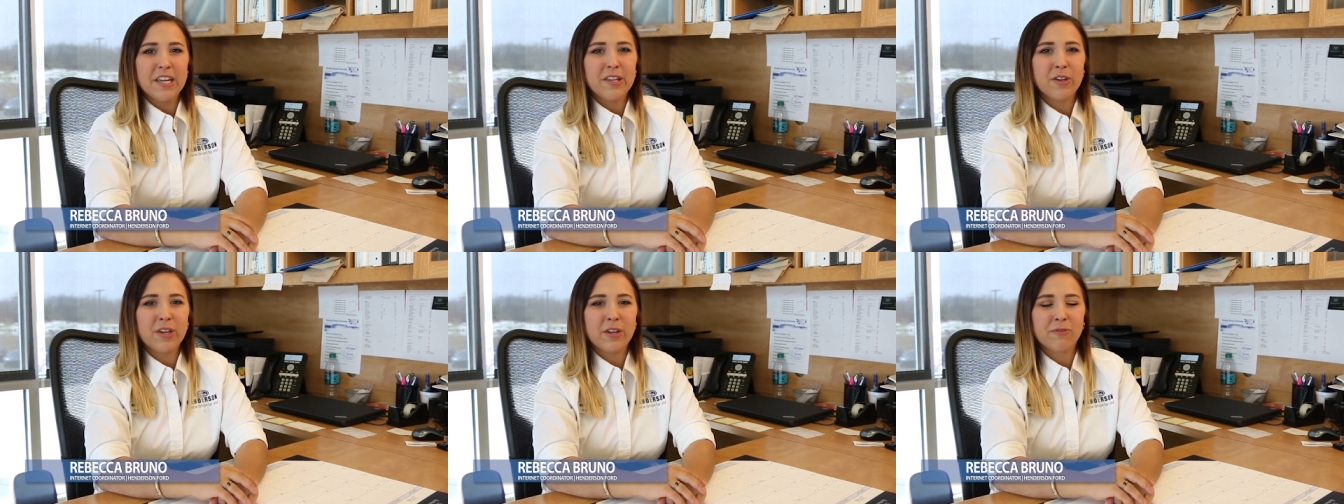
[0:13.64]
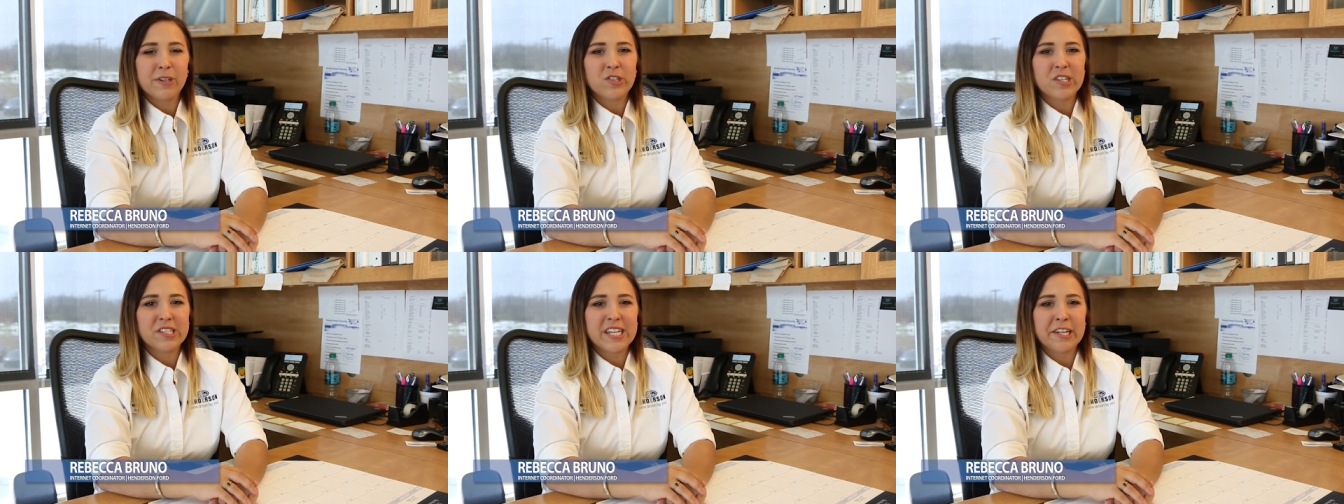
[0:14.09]
you could
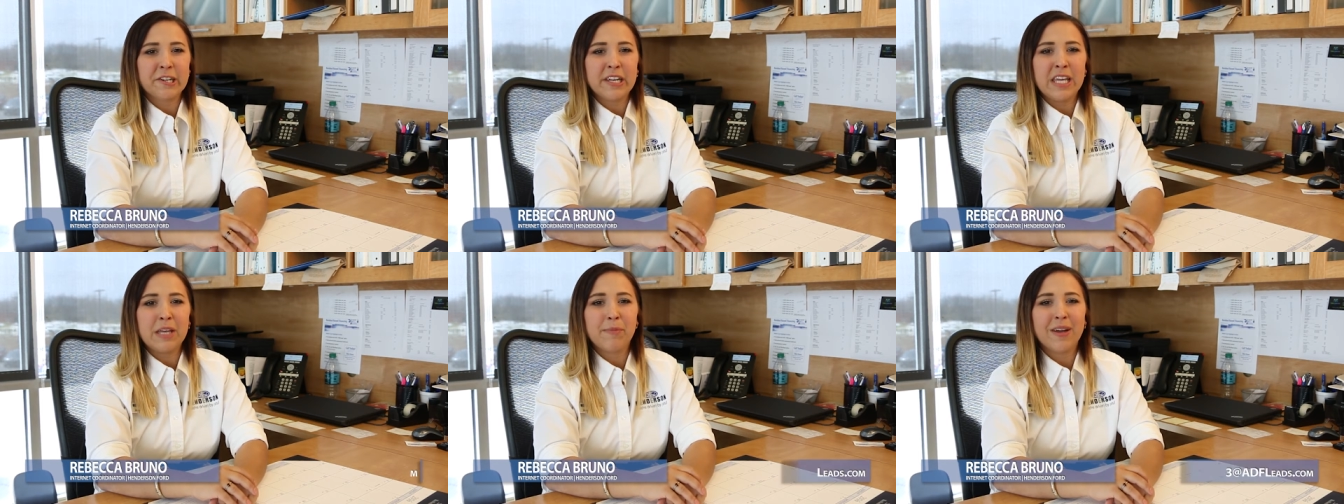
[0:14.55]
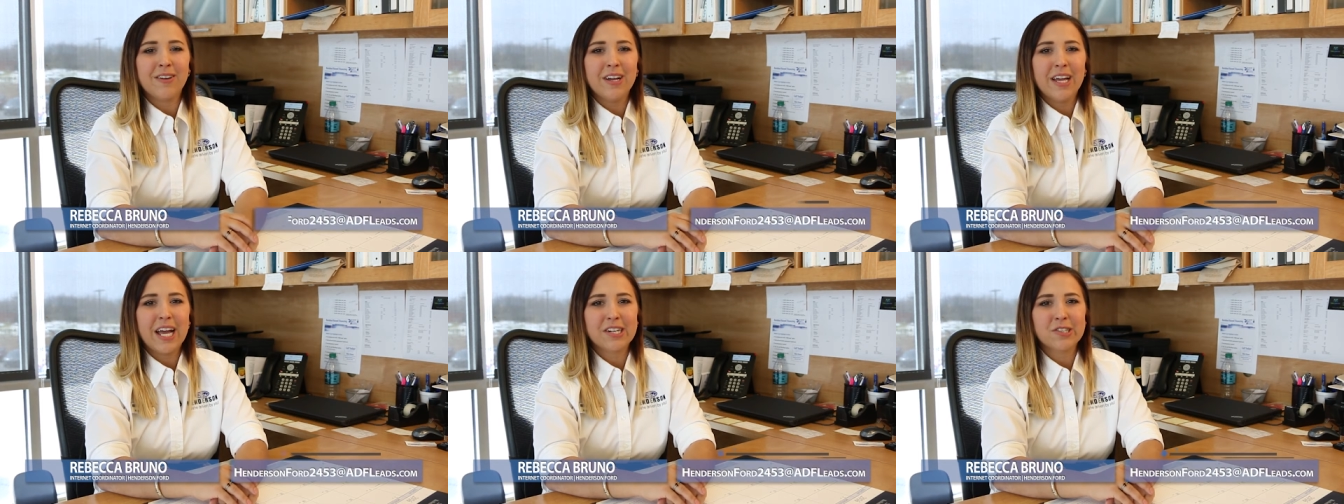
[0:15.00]
reach us at our
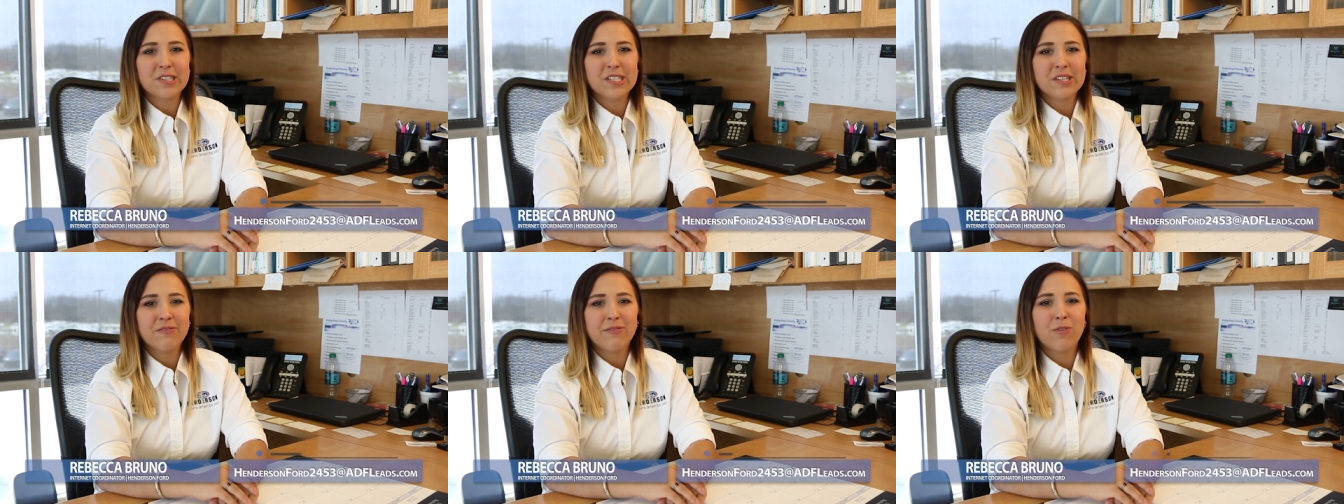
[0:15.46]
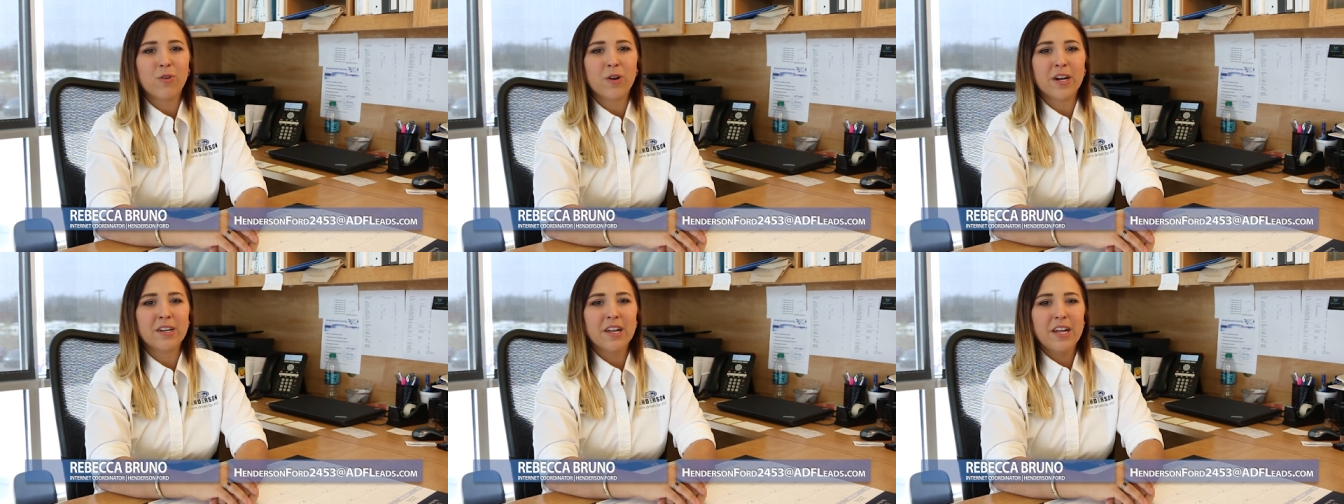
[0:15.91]
email,
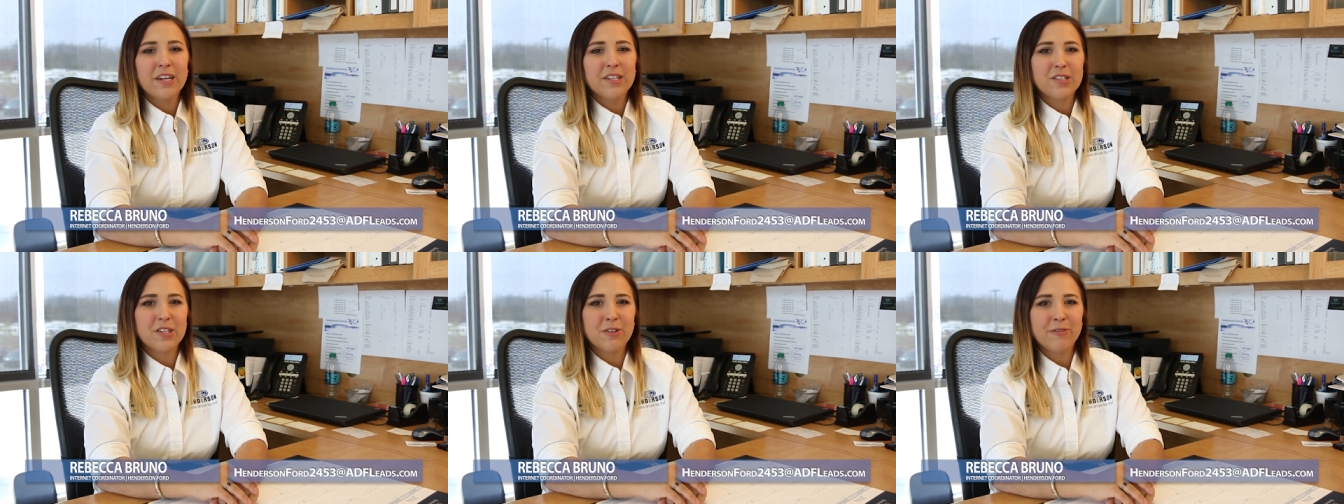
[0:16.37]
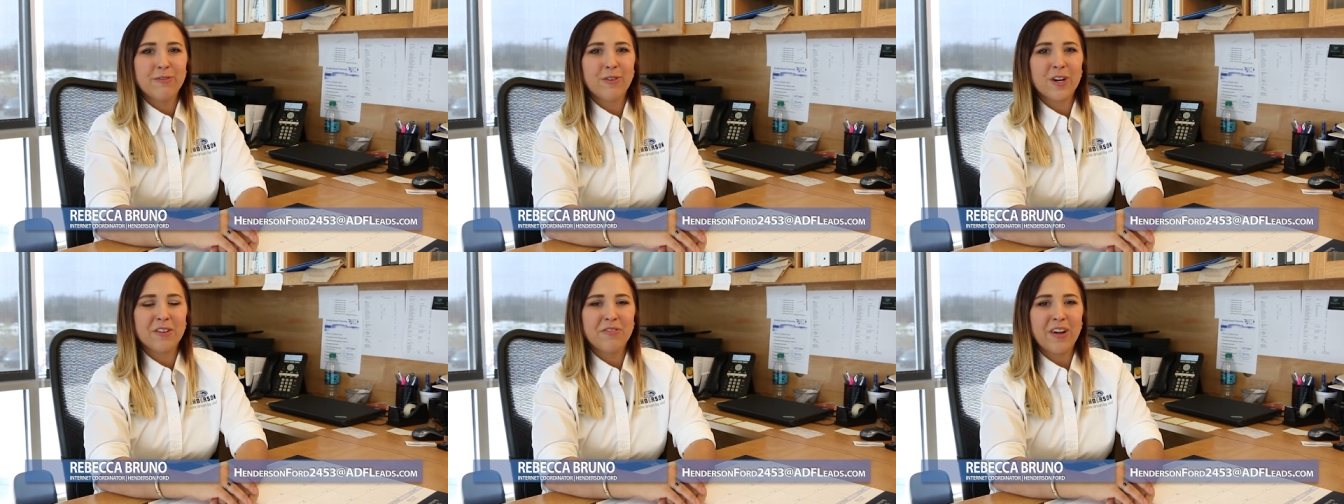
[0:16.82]

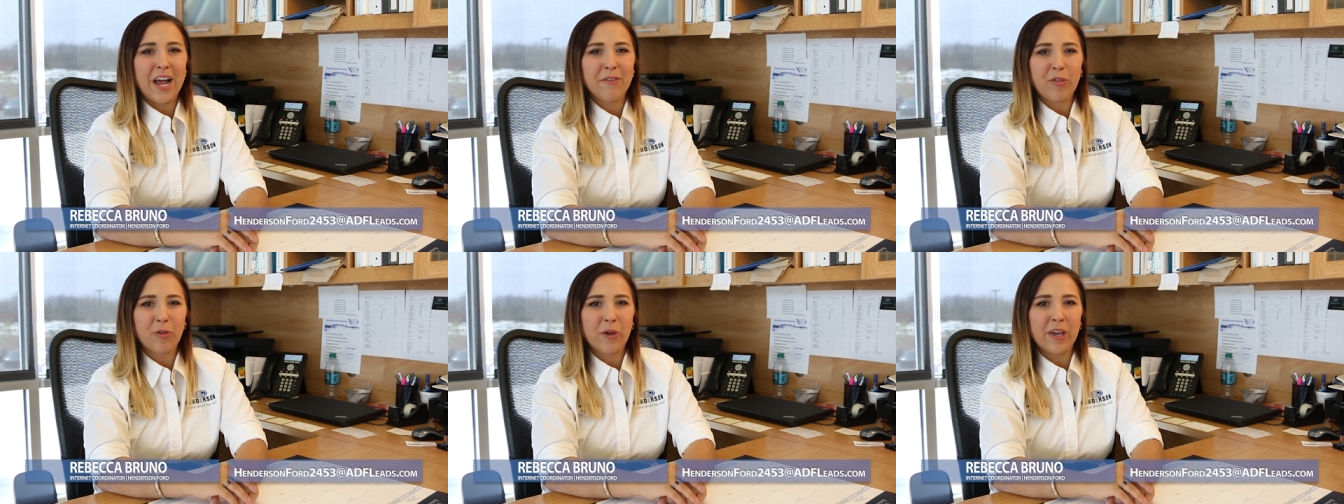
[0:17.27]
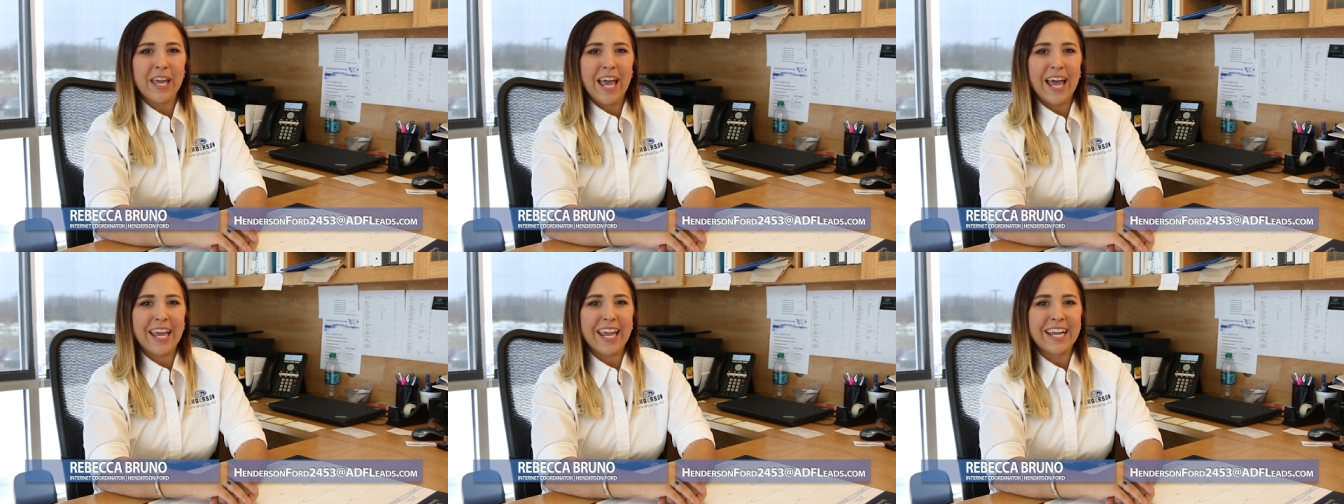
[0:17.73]

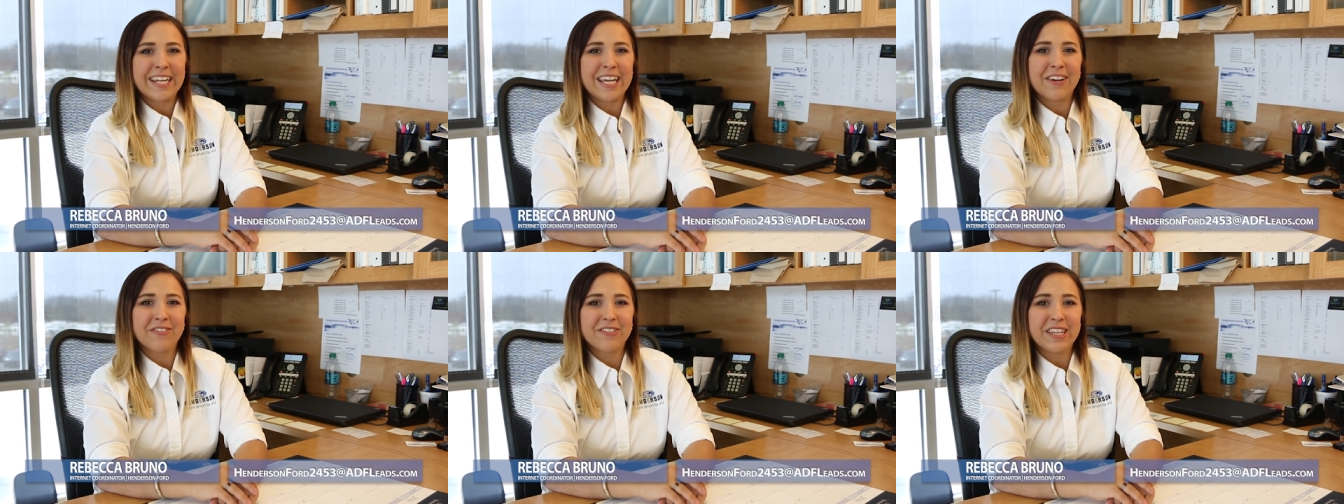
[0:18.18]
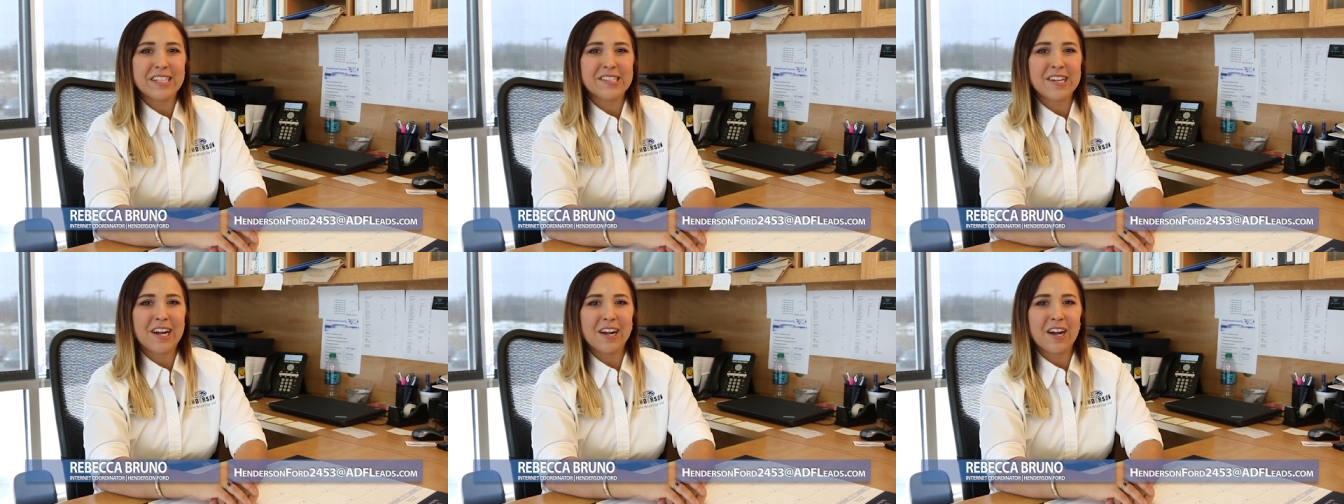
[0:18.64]
hendersonford2453 at
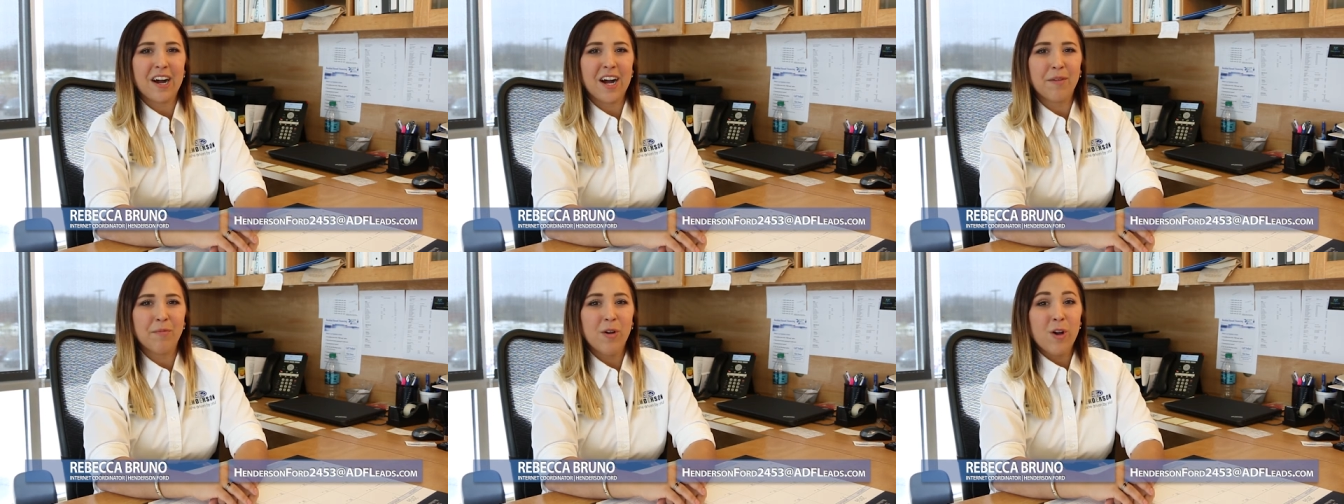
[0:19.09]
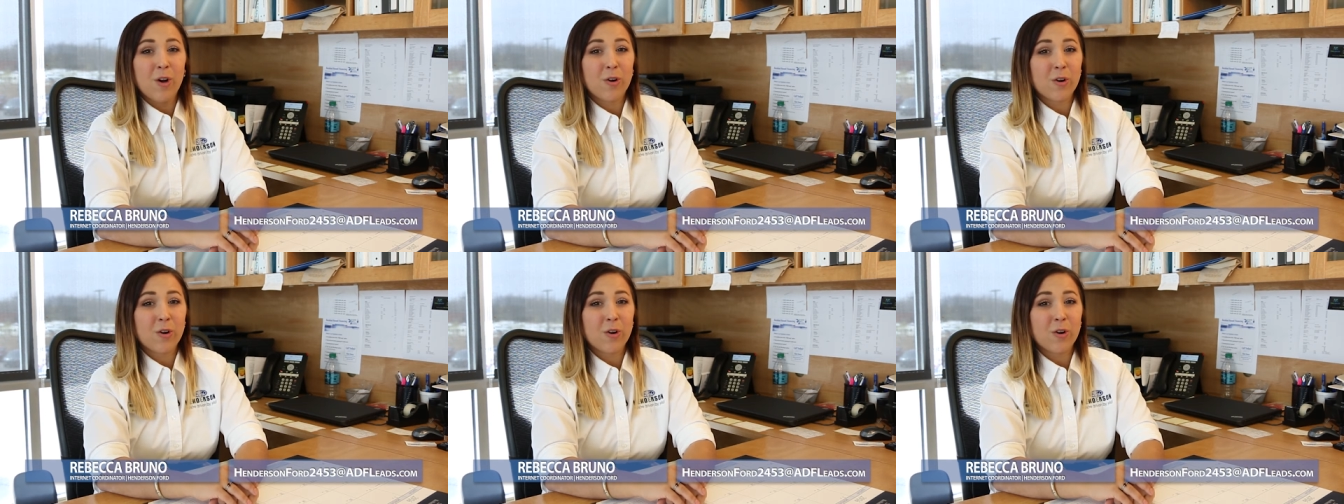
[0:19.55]
adfleads.com,